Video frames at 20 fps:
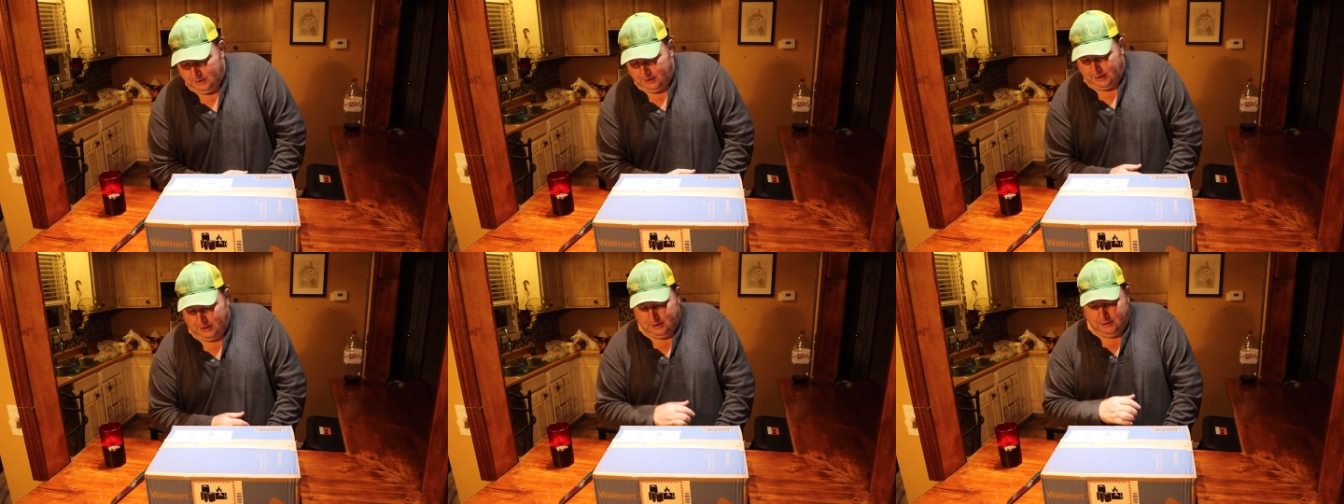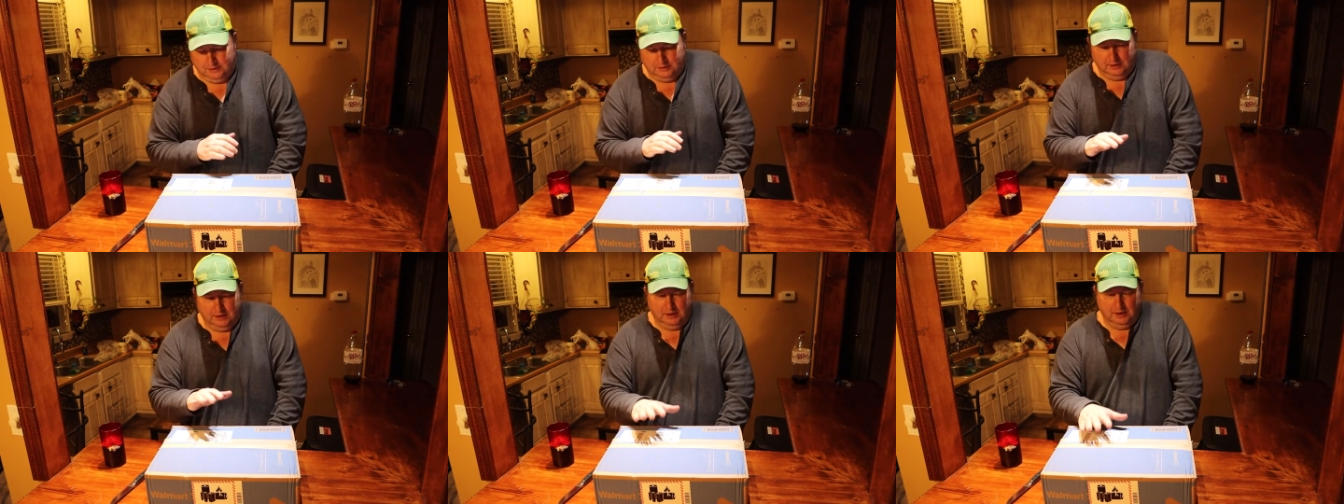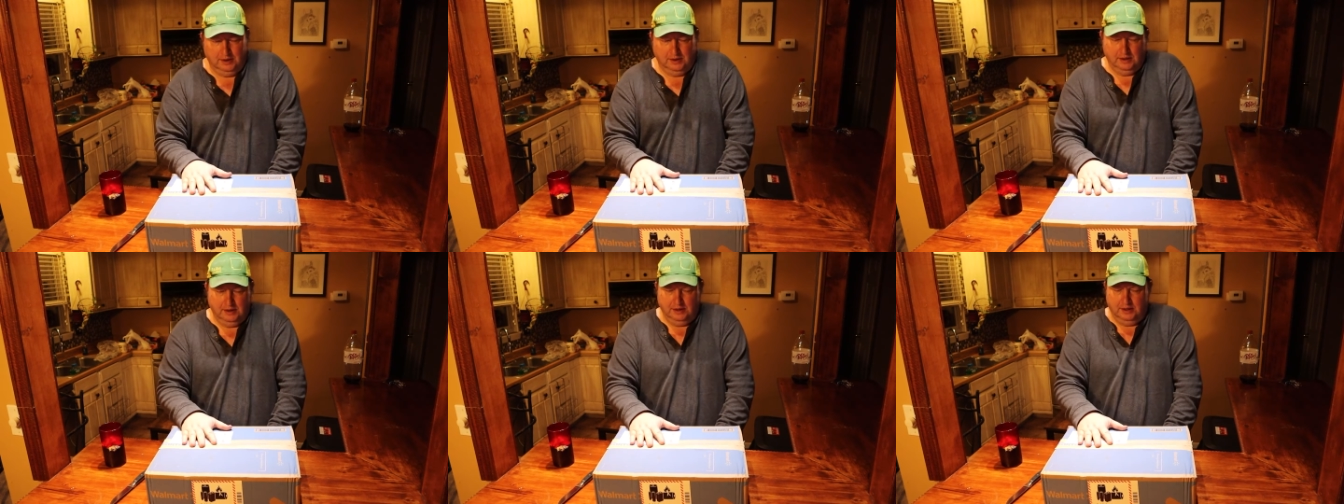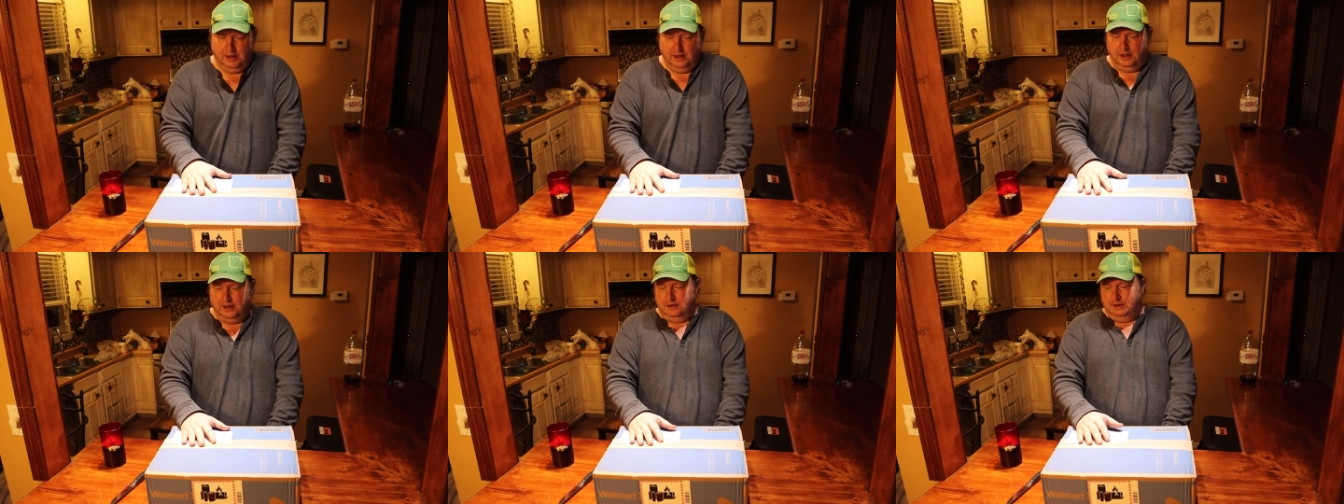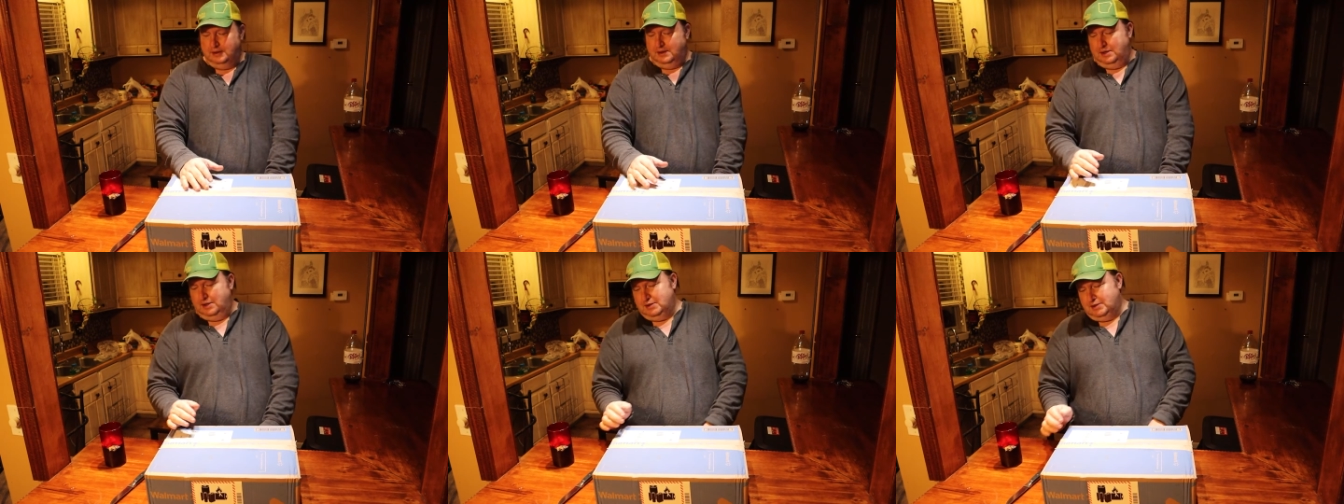Now,
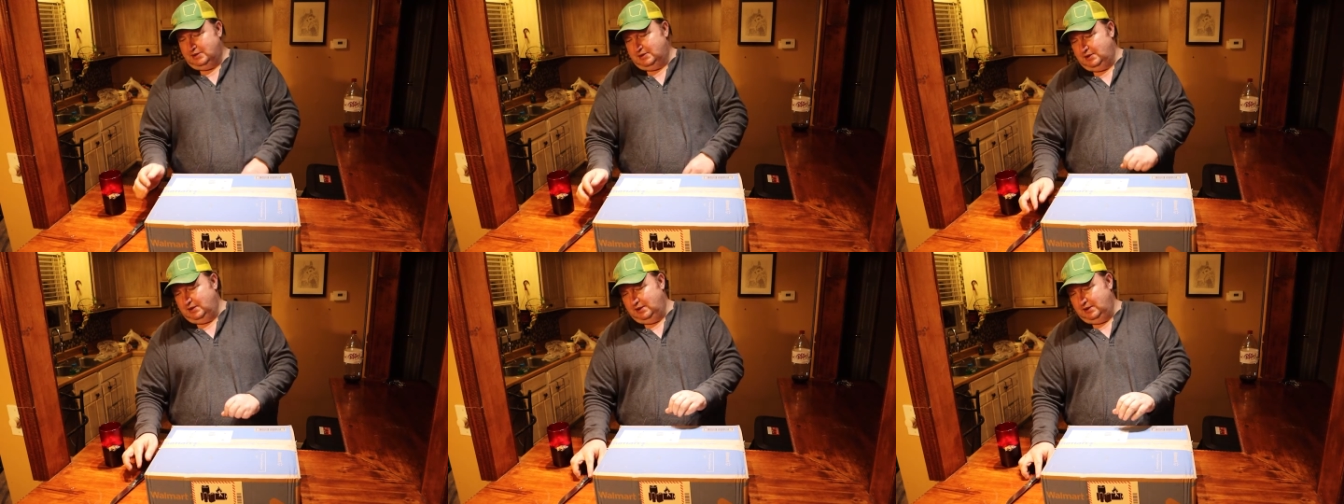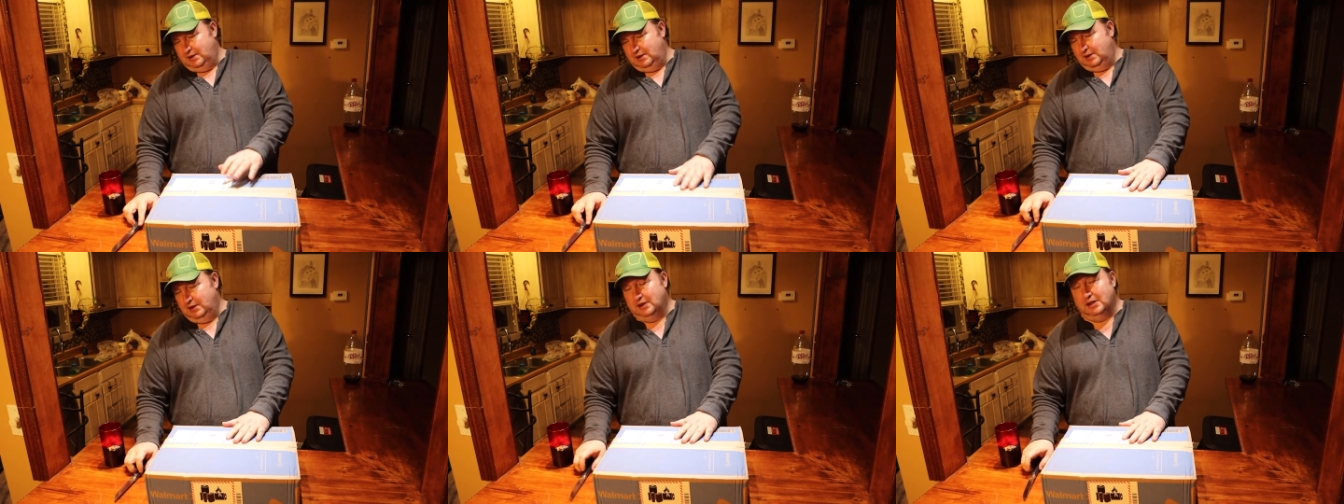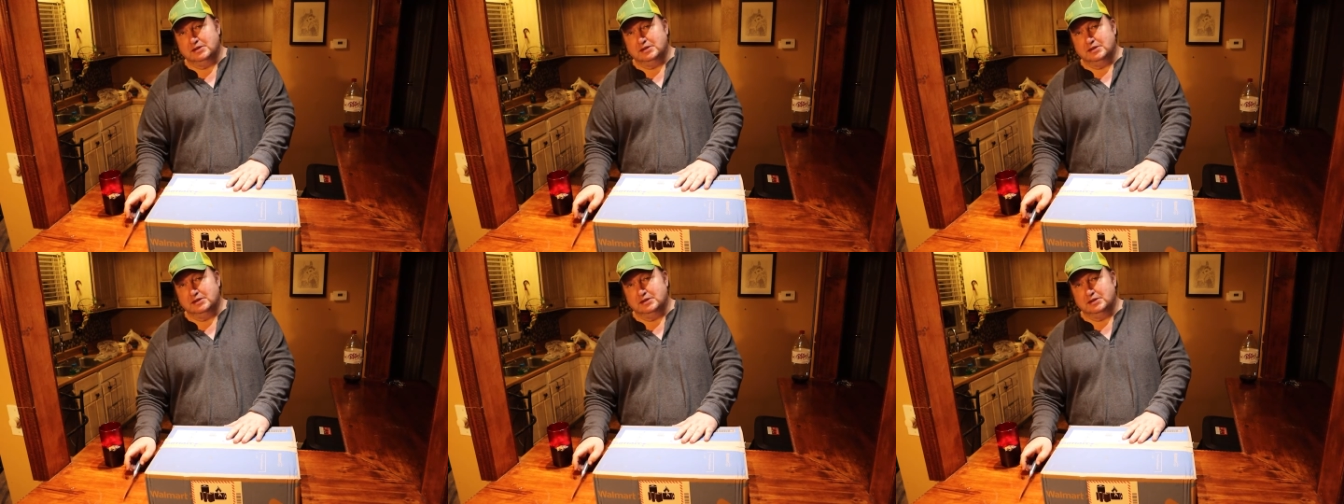uh, this,